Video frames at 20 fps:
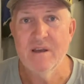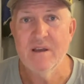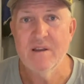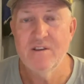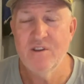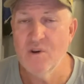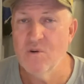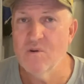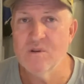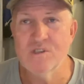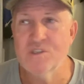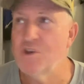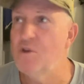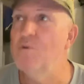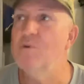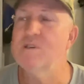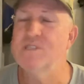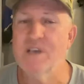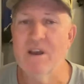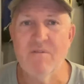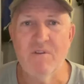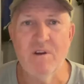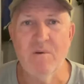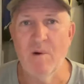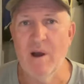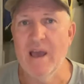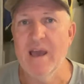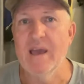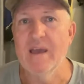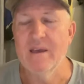doing tours
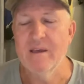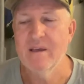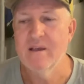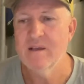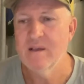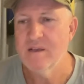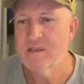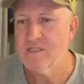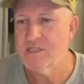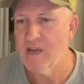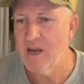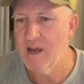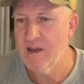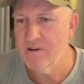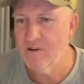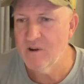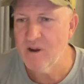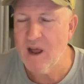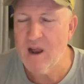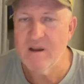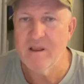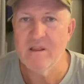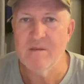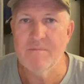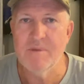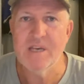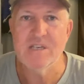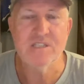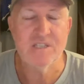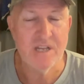everywhere. So not only the
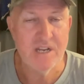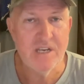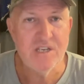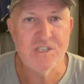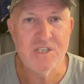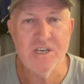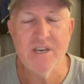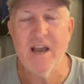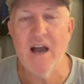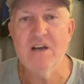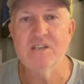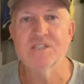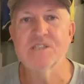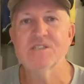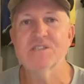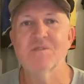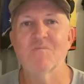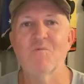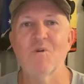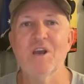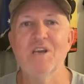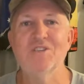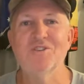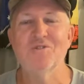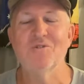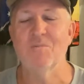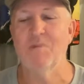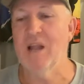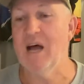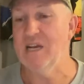big city, she goes to some
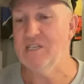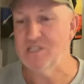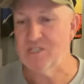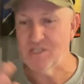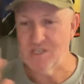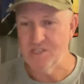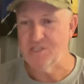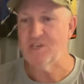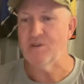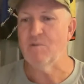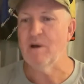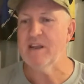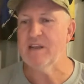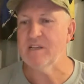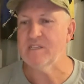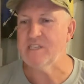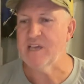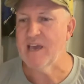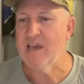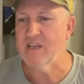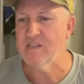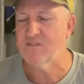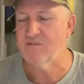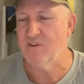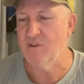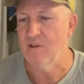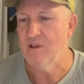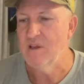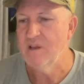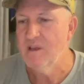regional places, and she went to
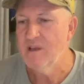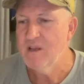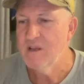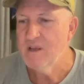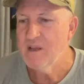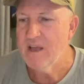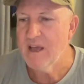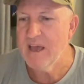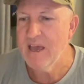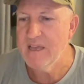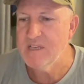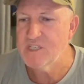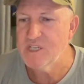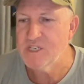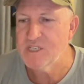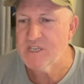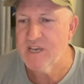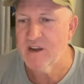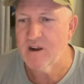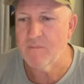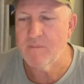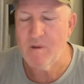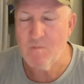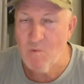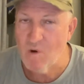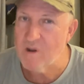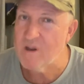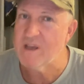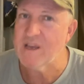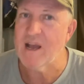Townsville, and she said, I've been
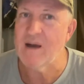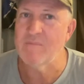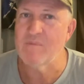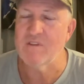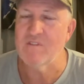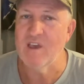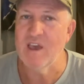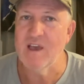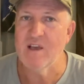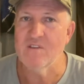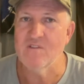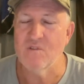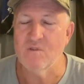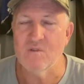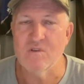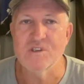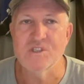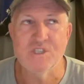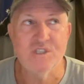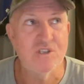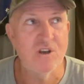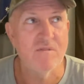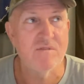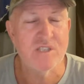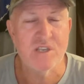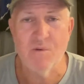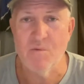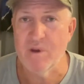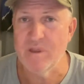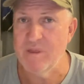wanting to come to Townsville, because she's
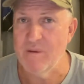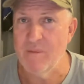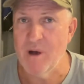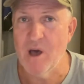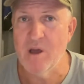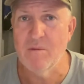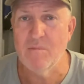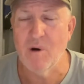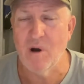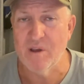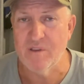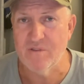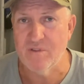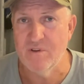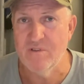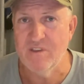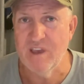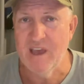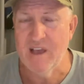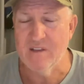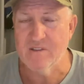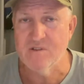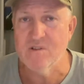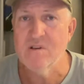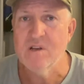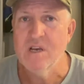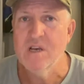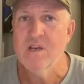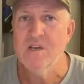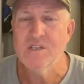obviously ridden the motorbike through
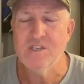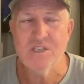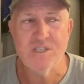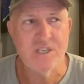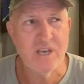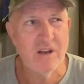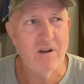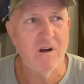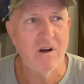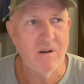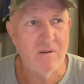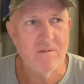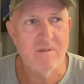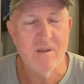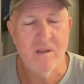Townsville. She said, I